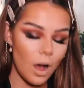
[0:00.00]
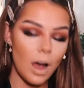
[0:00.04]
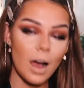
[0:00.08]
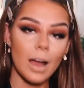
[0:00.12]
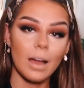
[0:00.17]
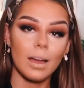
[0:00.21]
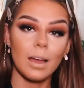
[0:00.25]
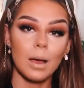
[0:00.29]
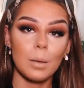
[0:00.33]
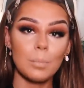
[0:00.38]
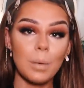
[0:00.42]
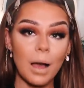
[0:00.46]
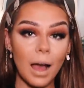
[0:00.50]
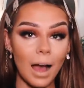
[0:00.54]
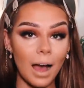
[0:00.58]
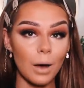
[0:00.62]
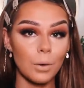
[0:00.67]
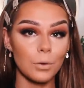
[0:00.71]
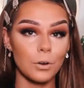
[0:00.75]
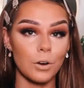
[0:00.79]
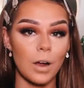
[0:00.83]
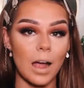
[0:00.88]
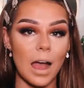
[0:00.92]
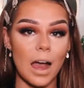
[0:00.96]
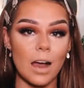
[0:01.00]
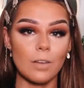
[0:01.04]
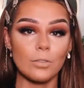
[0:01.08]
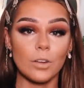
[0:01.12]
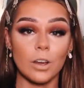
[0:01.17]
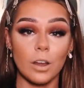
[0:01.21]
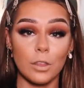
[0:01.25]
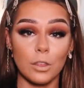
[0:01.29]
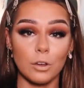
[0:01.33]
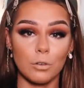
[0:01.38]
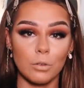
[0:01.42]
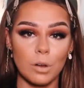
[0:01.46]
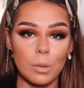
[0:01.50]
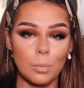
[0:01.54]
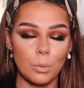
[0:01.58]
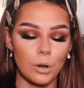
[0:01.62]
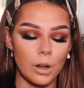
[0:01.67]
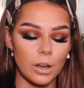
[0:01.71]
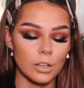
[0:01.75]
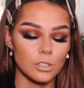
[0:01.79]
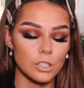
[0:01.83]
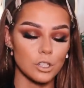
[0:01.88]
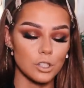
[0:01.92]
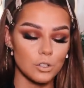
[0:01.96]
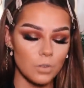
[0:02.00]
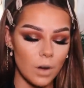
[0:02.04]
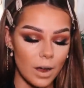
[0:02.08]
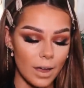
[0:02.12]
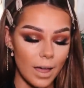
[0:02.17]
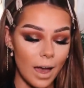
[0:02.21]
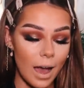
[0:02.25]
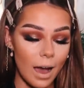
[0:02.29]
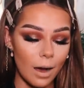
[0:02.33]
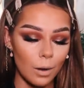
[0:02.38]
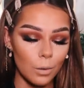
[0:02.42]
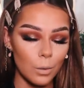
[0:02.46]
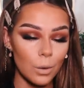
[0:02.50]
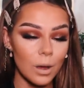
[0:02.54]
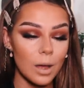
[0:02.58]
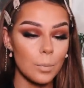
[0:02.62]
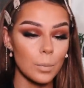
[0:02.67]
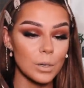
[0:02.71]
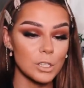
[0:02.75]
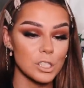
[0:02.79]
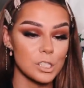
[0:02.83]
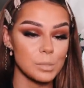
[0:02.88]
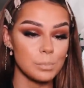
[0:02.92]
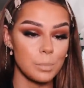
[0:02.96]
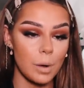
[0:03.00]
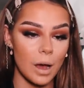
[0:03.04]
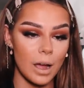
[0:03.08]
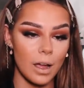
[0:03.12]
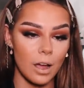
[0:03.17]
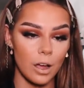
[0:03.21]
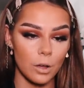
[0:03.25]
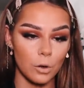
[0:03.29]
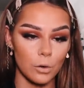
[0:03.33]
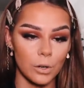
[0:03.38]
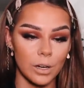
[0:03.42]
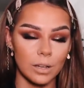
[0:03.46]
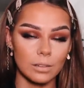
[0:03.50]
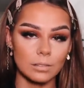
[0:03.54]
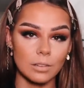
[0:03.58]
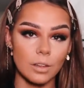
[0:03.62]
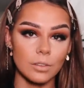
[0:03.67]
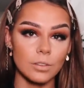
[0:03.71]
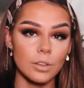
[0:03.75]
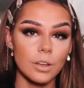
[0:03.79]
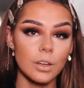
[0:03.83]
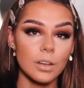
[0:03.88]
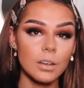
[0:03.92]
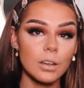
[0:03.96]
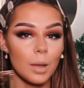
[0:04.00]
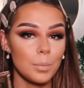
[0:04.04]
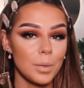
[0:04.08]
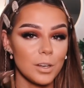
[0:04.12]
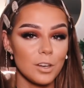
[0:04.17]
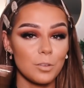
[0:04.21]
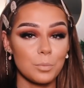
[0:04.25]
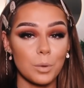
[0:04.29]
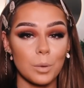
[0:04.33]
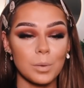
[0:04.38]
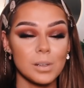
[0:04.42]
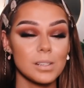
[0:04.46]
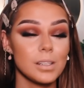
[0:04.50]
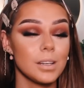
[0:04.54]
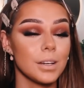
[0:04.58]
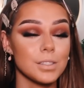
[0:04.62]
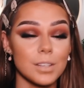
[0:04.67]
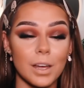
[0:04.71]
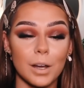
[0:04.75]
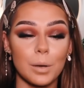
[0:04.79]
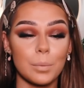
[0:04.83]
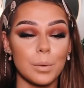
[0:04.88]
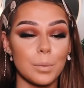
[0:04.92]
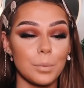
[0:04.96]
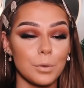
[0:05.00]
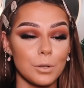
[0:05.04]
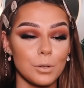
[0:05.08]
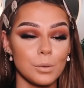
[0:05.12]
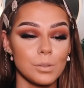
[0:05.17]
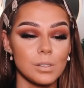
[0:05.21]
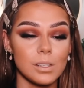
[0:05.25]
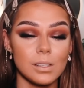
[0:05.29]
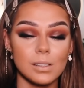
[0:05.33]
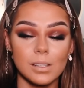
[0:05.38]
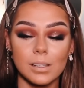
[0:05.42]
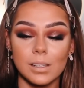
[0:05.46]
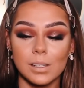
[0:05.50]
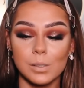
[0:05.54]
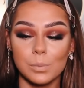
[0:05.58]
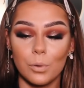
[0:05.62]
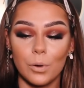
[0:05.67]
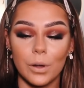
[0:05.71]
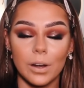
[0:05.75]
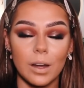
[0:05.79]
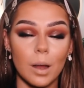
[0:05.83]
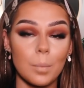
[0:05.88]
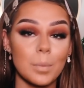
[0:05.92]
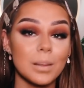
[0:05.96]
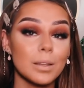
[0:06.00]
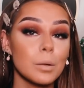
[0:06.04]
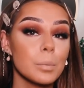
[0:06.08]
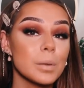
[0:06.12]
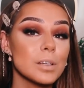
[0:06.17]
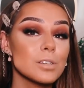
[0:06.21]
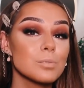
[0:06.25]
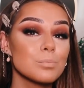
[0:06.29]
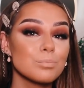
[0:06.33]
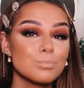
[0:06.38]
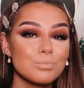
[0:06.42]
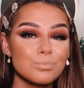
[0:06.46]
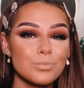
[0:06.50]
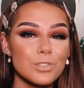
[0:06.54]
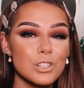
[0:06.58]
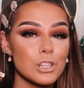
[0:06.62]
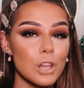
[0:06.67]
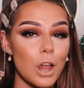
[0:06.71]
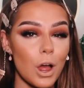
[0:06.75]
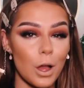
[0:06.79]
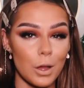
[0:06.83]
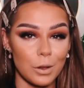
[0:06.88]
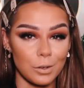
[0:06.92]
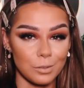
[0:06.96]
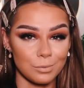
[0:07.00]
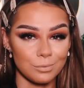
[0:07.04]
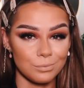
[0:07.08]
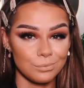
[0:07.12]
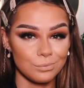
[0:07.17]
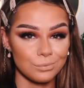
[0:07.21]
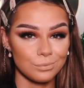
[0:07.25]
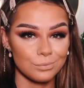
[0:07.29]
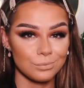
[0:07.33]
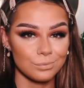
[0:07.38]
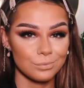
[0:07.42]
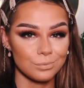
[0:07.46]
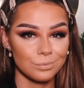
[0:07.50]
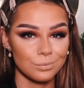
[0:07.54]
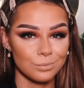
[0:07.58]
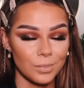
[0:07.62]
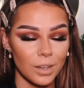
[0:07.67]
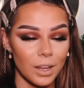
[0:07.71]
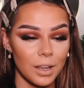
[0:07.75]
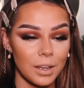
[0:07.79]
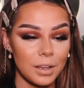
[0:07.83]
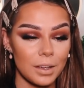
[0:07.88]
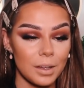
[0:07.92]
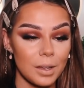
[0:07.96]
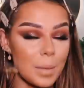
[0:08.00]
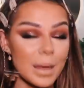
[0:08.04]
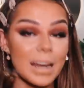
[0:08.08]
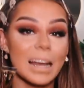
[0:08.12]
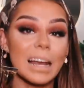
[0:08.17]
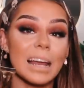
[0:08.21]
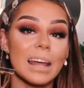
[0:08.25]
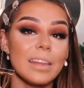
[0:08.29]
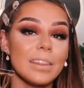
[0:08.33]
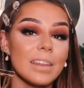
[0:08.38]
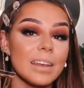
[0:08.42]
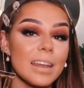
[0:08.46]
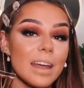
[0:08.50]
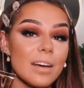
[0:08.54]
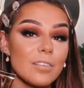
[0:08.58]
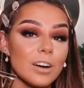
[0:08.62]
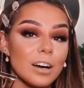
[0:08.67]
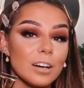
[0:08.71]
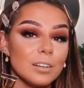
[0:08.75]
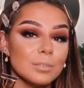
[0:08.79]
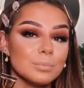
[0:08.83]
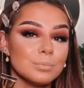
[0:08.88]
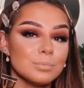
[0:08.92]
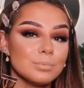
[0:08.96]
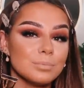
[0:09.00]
eye powder, I have another cream product to try out, which is by Iconic London. I mean, you've probably seen a ton of people use these at this point. I'm a little bit slow. Better late than never,